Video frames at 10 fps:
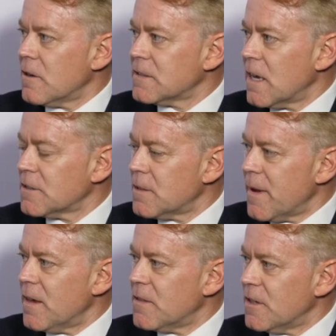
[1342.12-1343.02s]
and I was asked
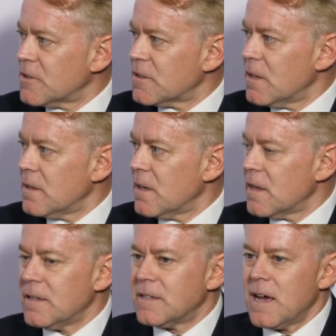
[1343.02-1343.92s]
about this the
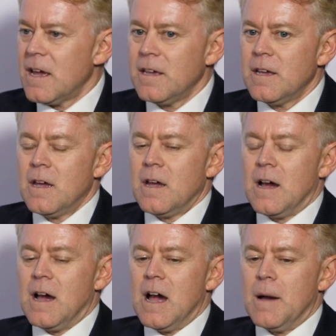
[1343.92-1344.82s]
other day
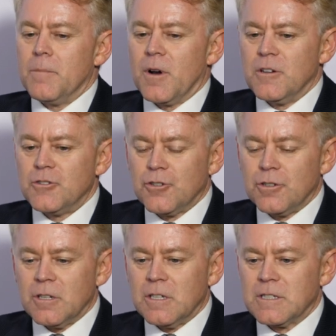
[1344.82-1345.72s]
by a
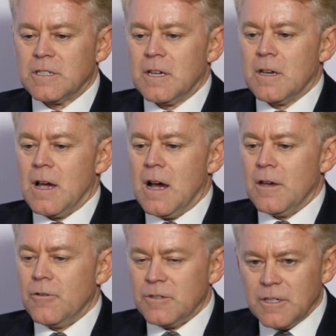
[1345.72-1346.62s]
journalist
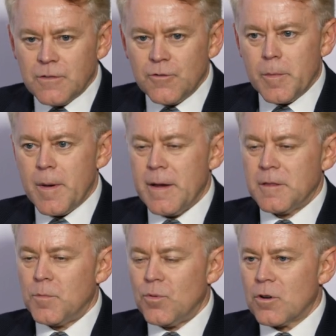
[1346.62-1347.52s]
who was interviewing me
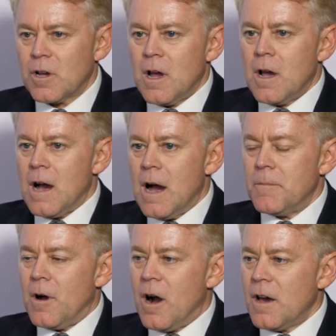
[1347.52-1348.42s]
about the book,
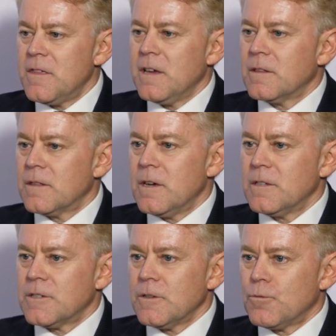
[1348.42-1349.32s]
I think
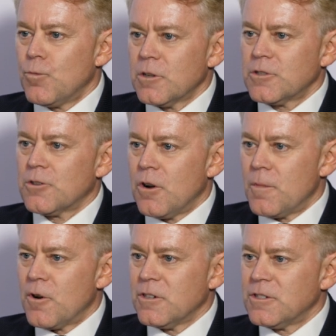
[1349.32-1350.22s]
that what
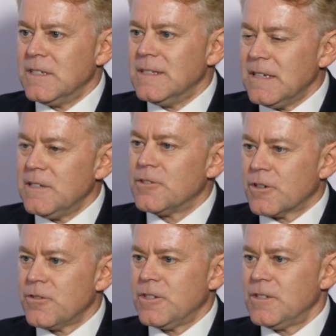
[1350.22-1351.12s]
Scott Morrison did
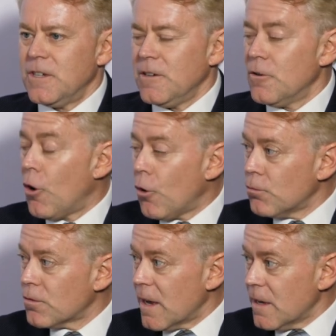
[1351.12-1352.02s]
to Christine
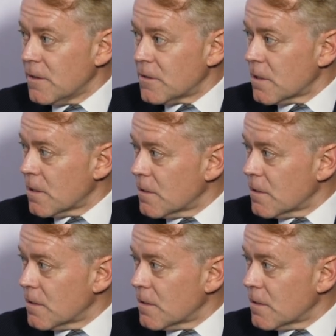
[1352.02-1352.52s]
Holgate,